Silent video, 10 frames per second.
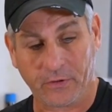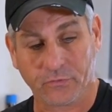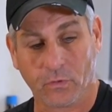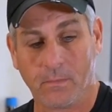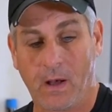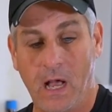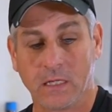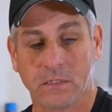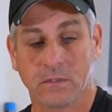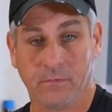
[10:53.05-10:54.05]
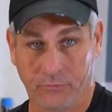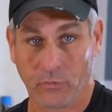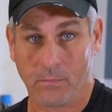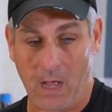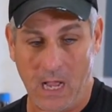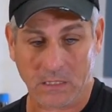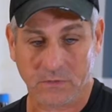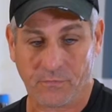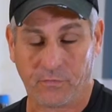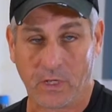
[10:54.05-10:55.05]
the drawer box
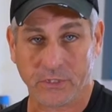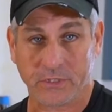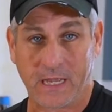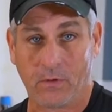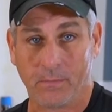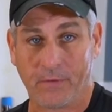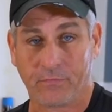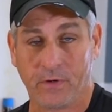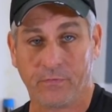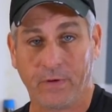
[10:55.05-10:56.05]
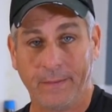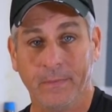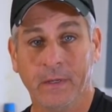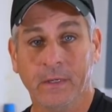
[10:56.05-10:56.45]
flushes out with my front frame.